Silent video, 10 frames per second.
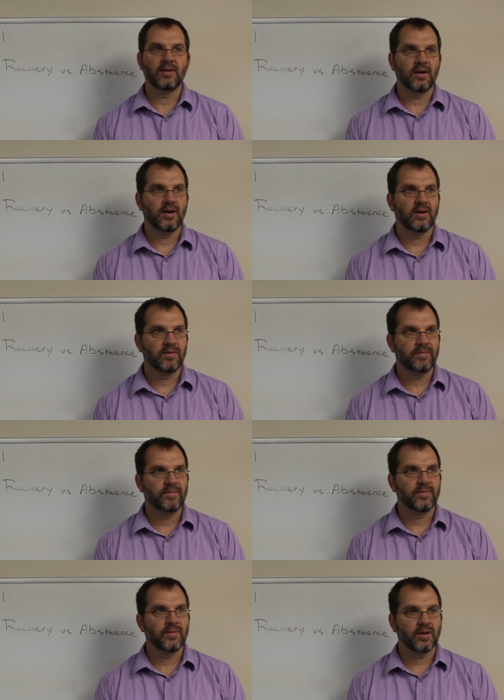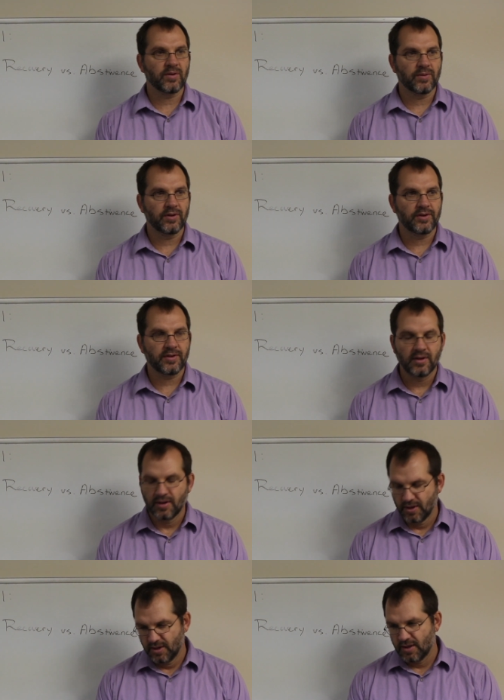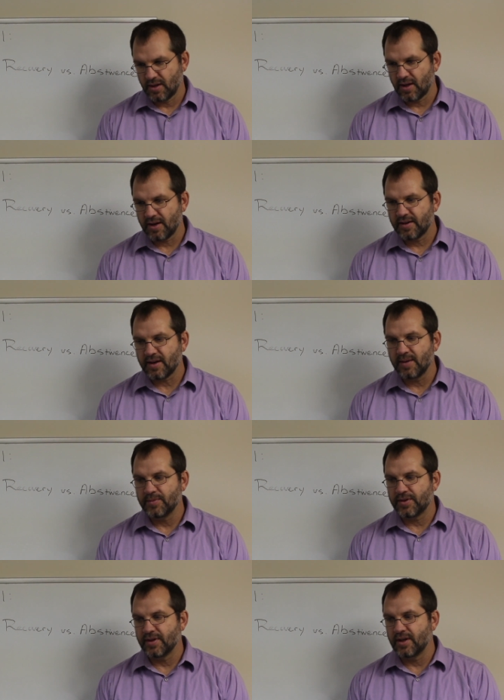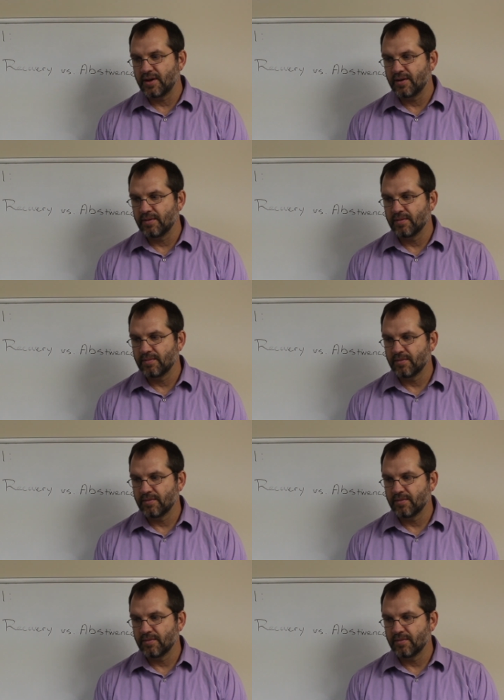Of course, a lot of times they're